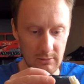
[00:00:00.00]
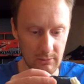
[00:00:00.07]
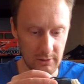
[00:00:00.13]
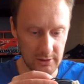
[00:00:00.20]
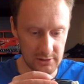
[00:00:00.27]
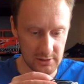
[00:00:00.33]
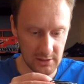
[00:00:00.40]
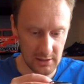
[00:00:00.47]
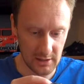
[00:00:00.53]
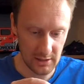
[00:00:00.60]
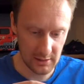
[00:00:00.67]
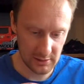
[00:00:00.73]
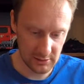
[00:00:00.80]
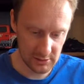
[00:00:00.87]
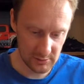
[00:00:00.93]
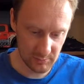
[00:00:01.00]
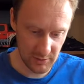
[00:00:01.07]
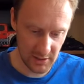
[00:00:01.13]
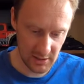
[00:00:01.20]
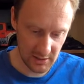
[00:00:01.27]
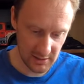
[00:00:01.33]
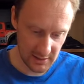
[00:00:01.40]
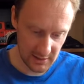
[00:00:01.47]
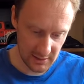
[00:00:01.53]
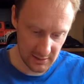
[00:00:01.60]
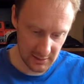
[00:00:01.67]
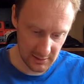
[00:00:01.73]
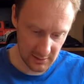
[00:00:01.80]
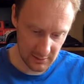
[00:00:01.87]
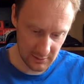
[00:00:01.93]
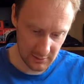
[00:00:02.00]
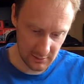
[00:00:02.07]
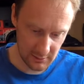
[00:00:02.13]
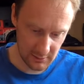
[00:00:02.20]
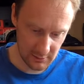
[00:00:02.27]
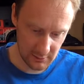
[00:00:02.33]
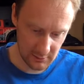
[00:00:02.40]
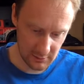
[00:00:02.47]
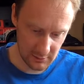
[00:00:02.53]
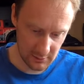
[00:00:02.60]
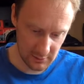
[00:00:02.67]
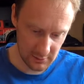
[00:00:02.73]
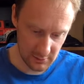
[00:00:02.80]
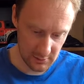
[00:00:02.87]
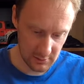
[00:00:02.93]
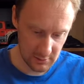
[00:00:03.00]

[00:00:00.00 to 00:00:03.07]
What is the speed? Is